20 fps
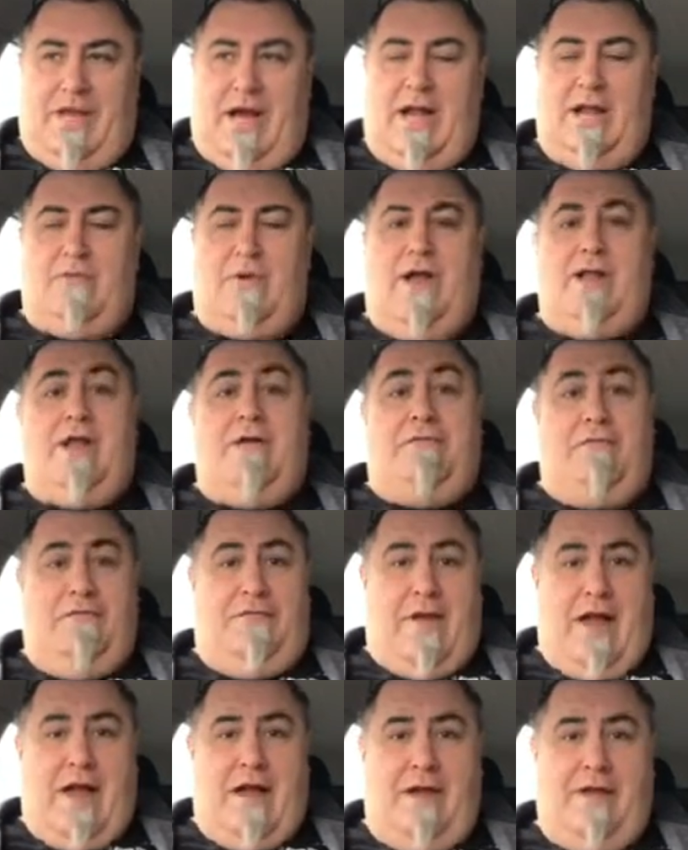Anyway, enough
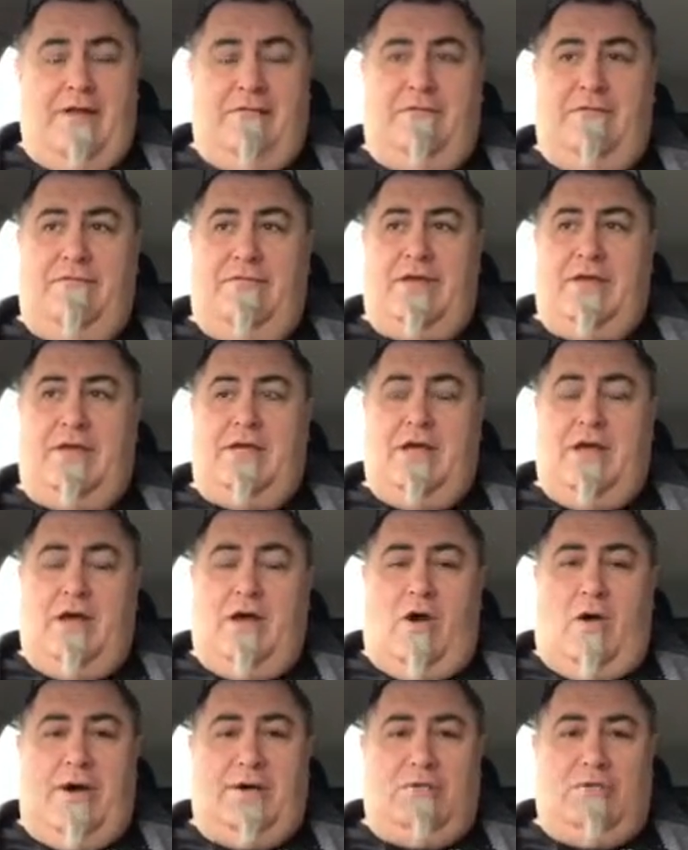of that, enough of the
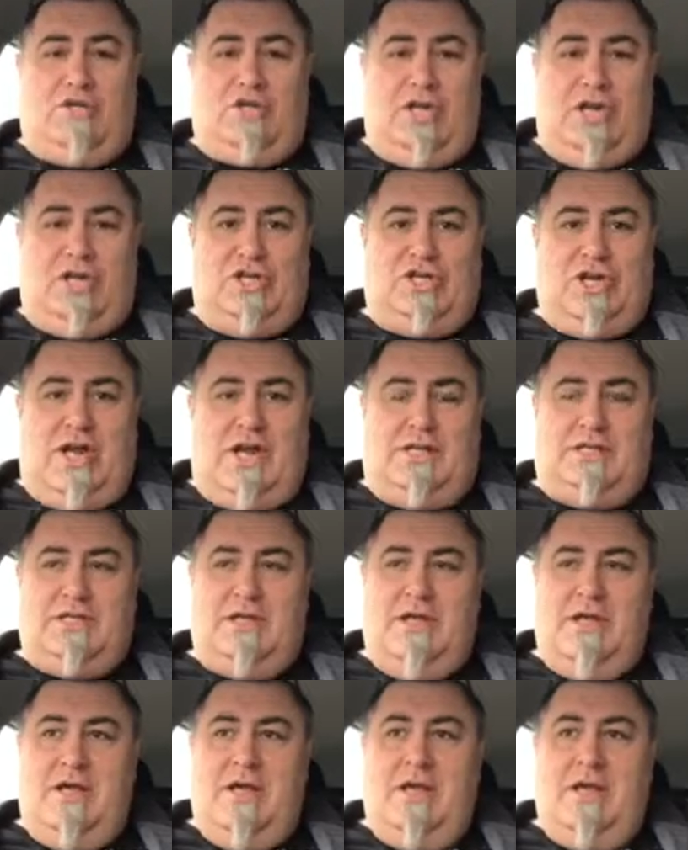idle chit-chat.